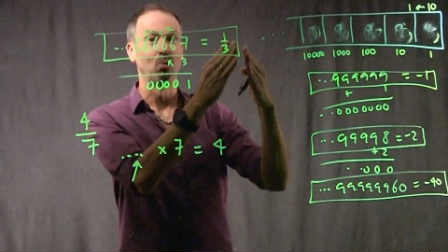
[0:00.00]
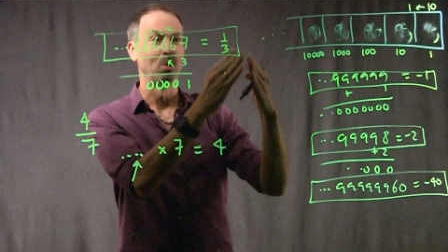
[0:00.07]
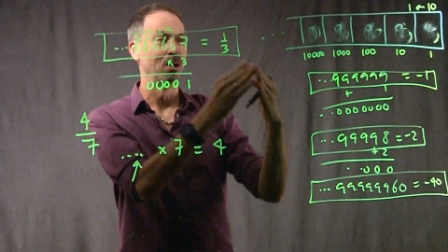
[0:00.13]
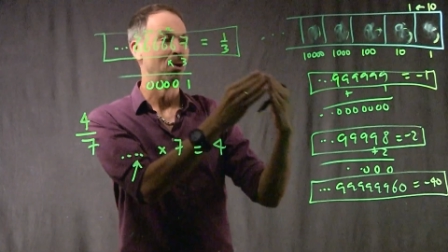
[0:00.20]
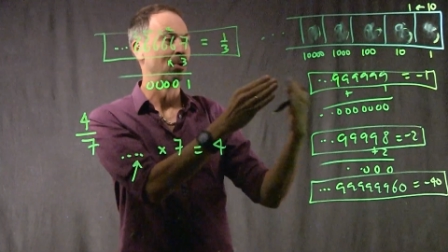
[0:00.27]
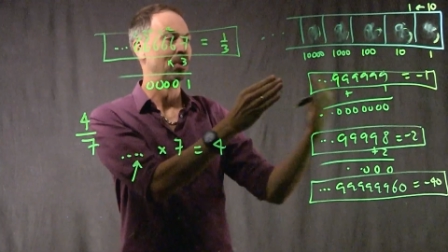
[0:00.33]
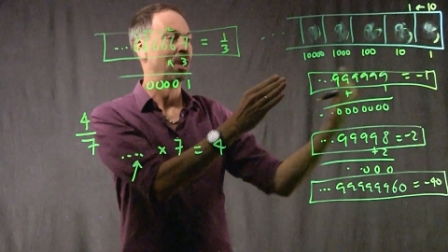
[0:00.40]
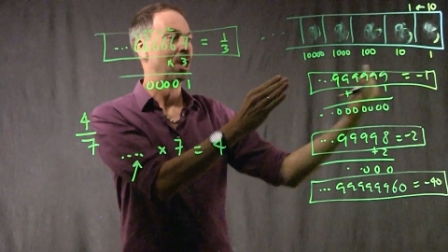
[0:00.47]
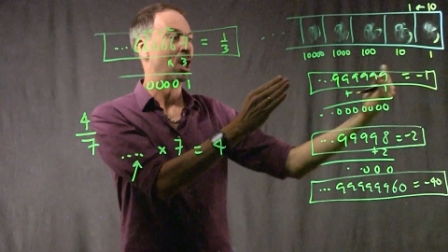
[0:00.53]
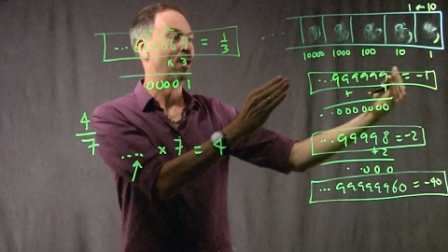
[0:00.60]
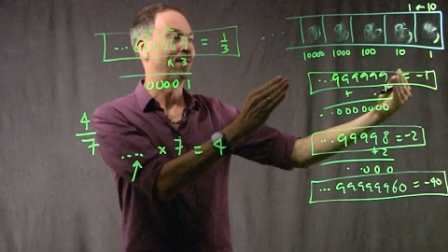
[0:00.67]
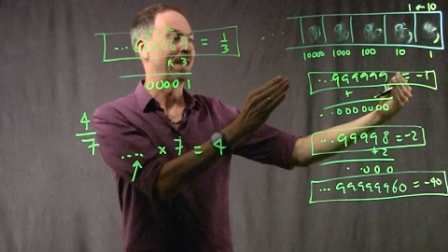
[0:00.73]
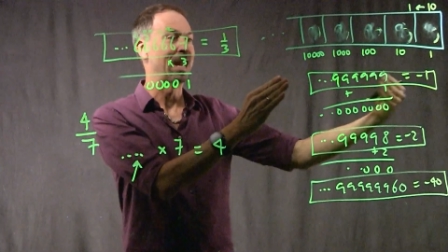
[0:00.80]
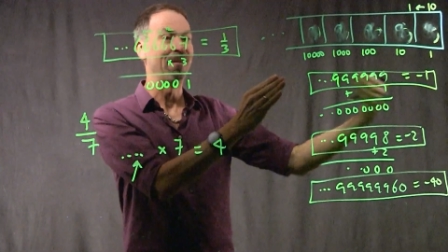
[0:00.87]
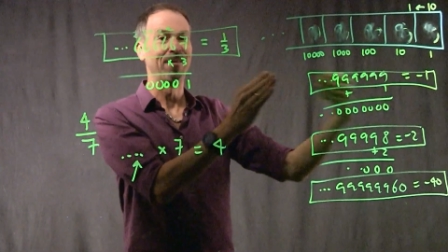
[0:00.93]
world
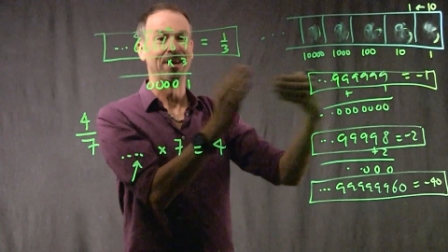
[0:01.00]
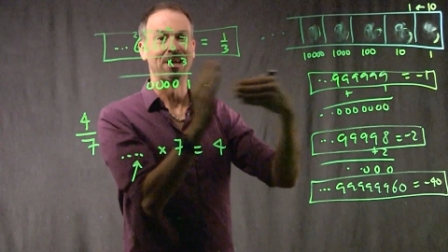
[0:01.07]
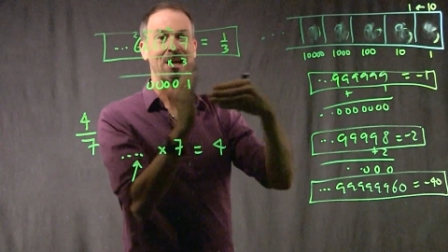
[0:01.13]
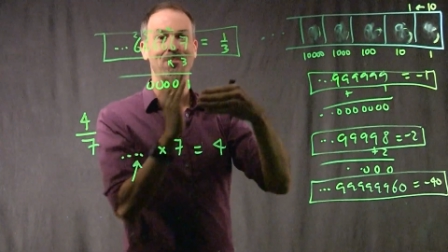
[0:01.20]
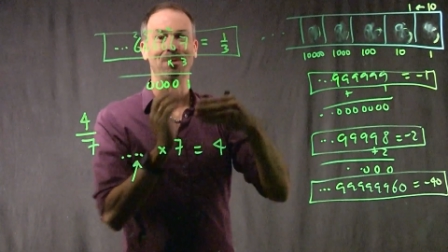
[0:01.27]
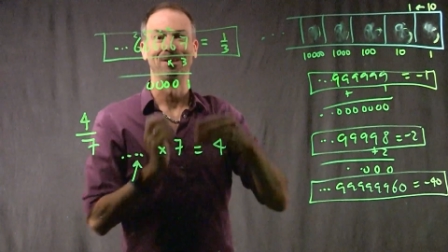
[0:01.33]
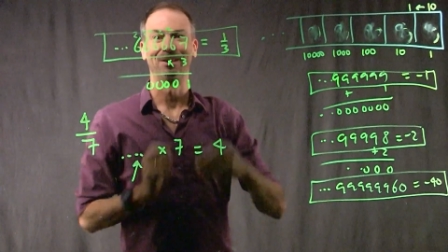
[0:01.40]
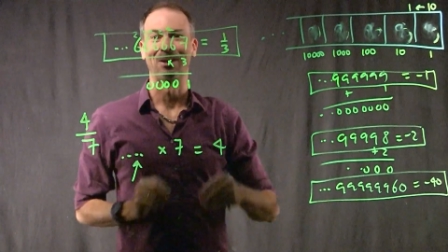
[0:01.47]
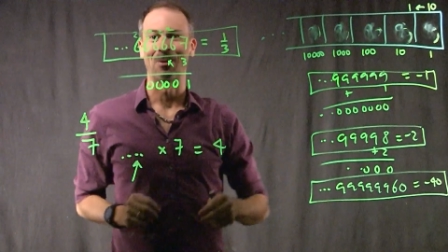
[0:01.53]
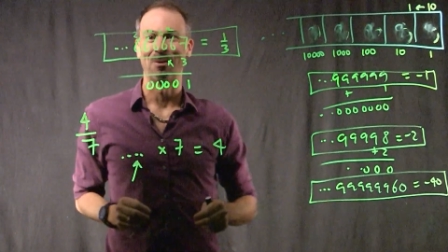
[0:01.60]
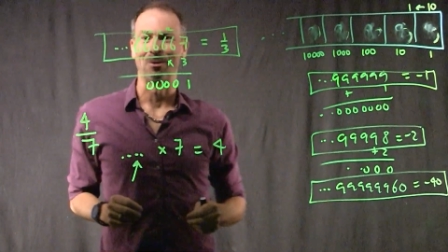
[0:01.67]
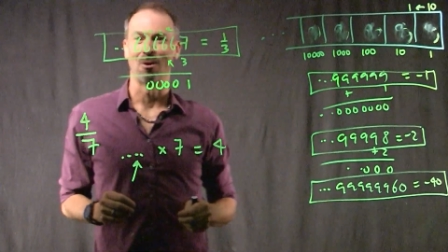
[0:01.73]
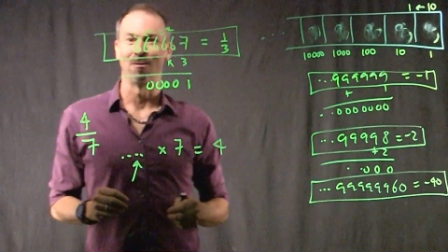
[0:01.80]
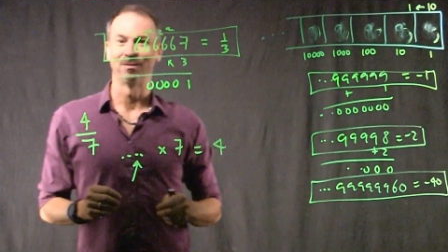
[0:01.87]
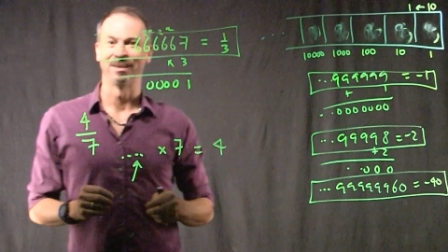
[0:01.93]
of infinite numbers going
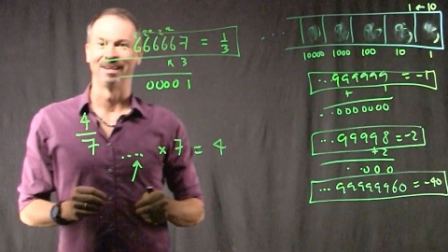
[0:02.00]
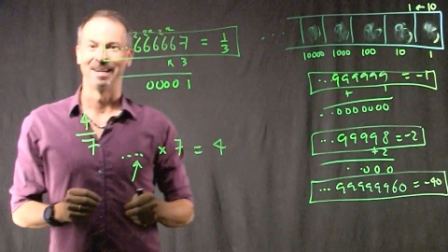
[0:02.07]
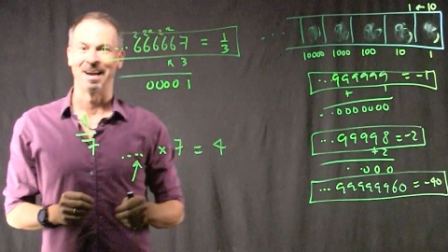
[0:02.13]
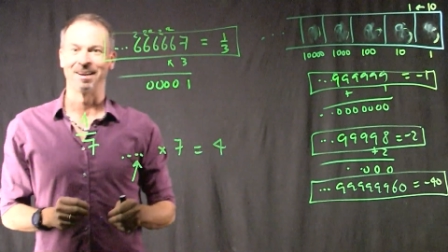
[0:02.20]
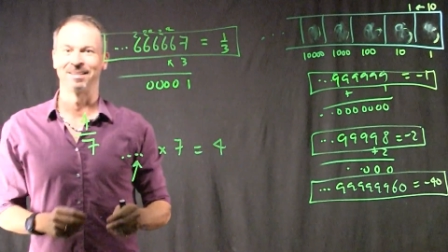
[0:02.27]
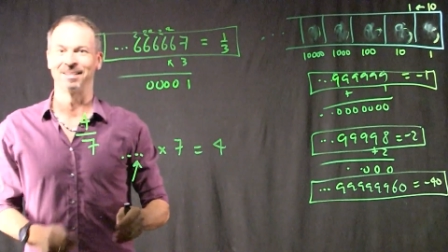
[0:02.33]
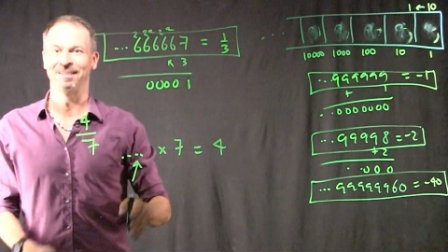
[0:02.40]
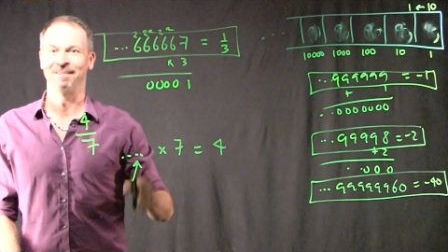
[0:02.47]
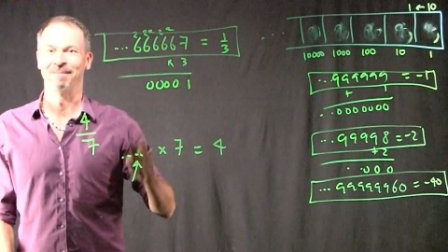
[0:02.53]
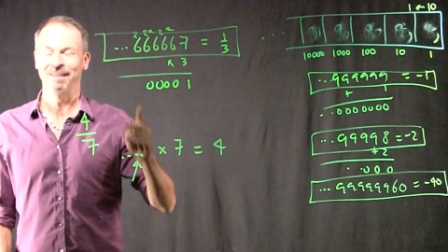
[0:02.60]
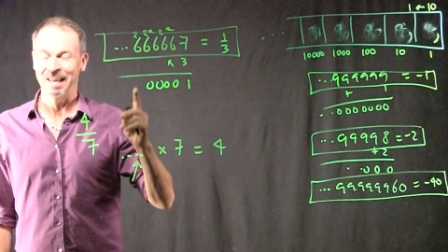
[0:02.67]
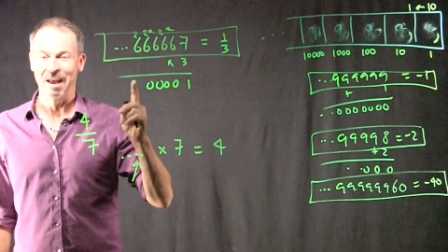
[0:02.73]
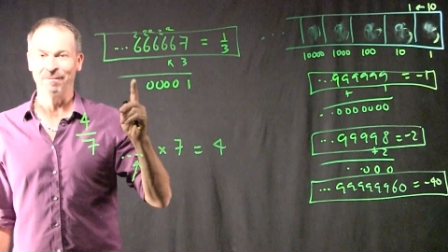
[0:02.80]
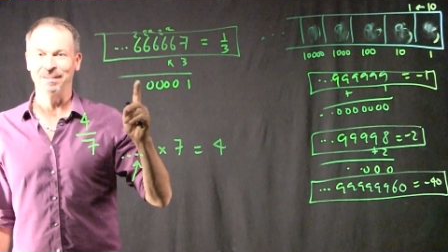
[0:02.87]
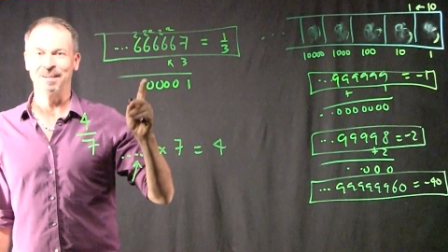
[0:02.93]
off to the left.
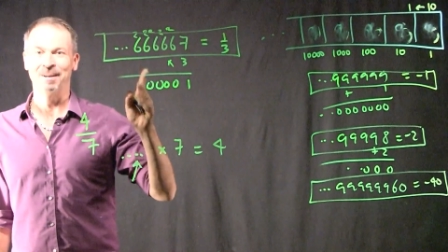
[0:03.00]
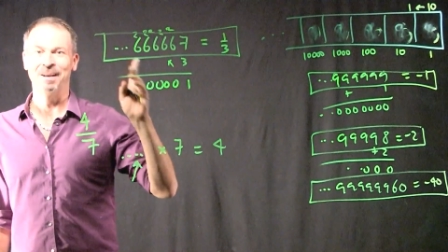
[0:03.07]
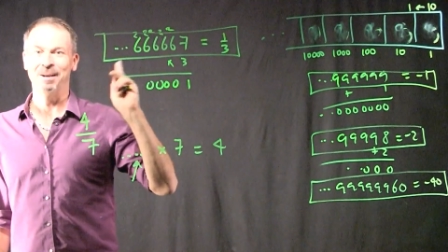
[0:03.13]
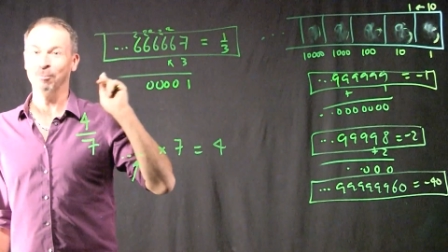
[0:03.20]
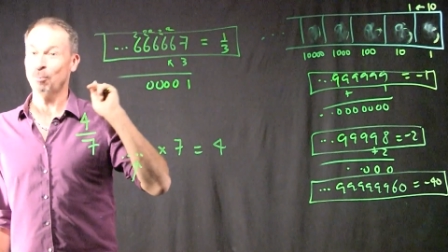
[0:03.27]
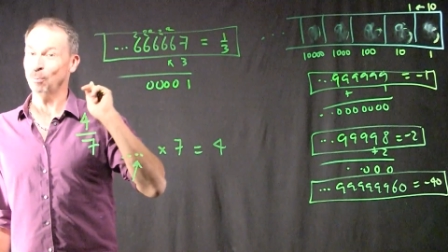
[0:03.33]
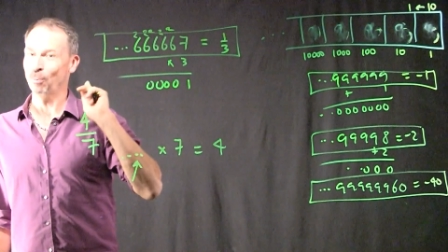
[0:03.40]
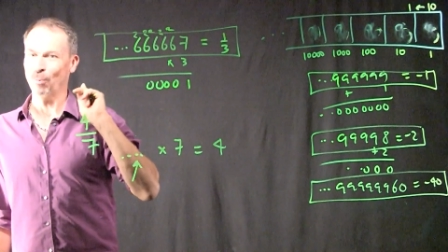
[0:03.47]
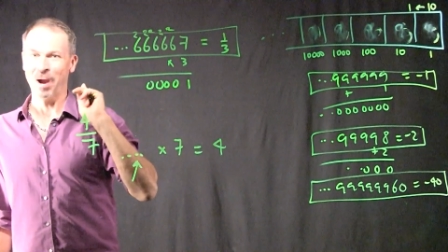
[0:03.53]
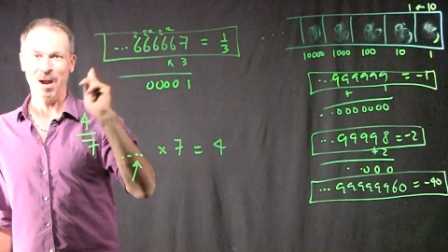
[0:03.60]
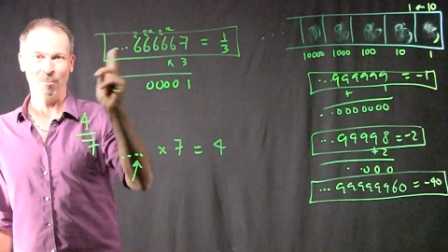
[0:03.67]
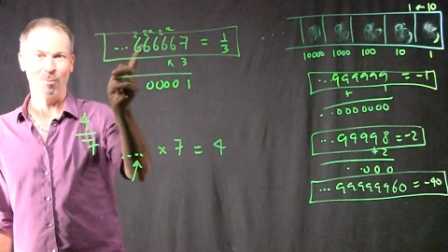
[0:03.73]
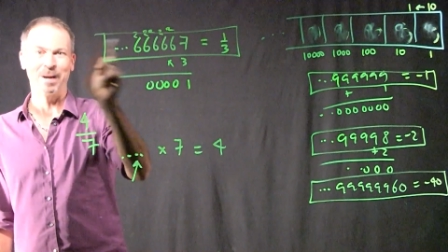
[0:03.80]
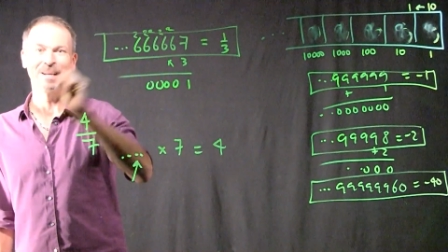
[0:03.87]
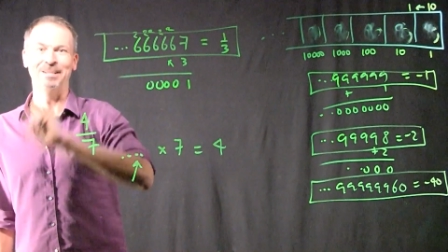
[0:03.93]
left.
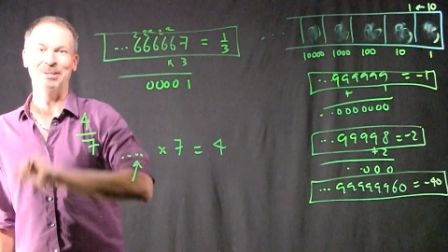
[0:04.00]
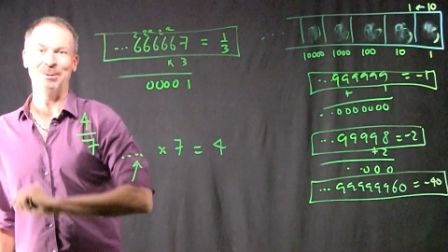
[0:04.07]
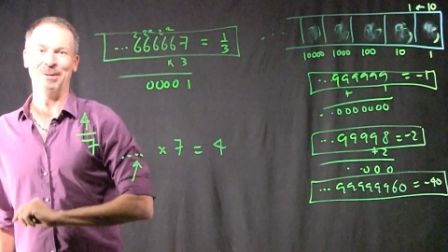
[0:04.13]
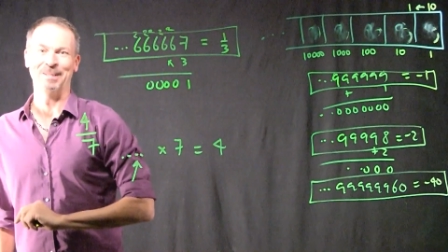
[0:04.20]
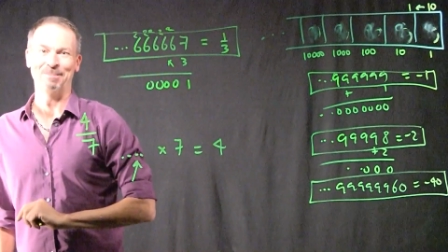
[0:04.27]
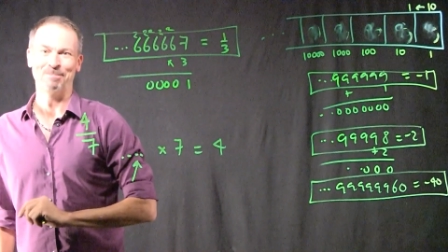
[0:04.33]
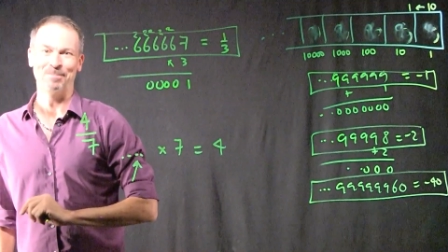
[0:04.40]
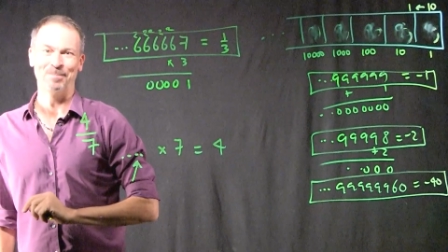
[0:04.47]
And we can do it.